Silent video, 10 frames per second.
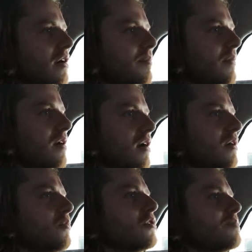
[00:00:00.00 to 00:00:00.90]
I'm,
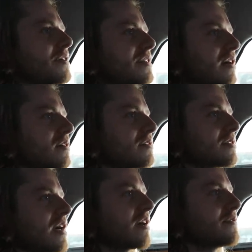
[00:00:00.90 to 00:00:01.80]
I would be down
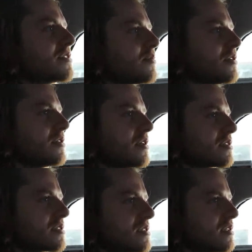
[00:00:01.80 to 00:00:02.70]
to have someone
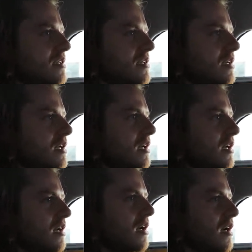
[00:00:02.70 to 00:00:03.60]
that's
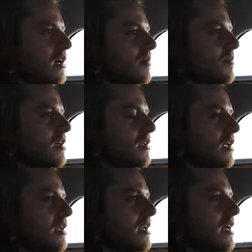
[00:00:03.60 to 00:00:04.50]
um,
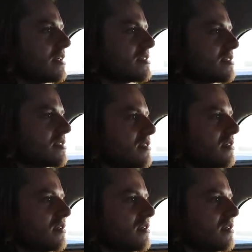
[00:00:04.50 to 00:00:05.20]
like less